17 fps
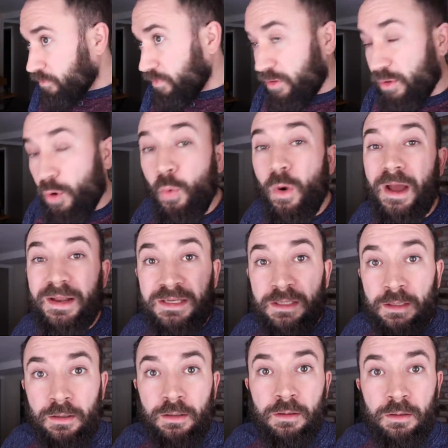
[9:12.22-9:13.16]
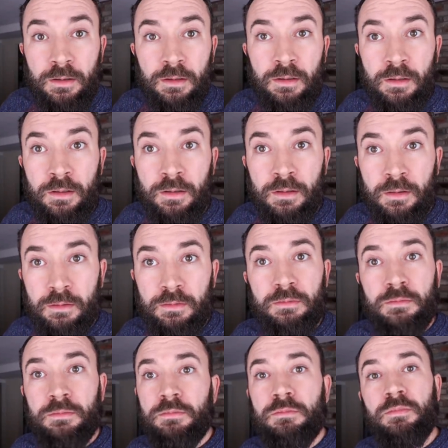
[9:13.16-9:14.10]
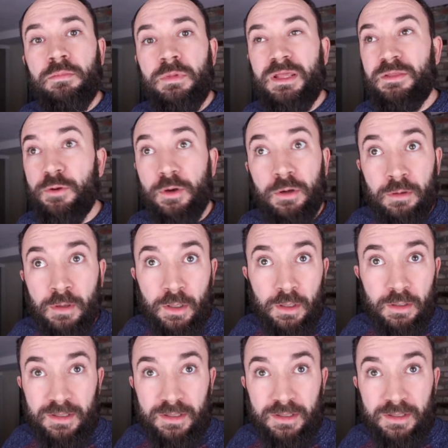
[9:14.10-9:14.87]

So what? Either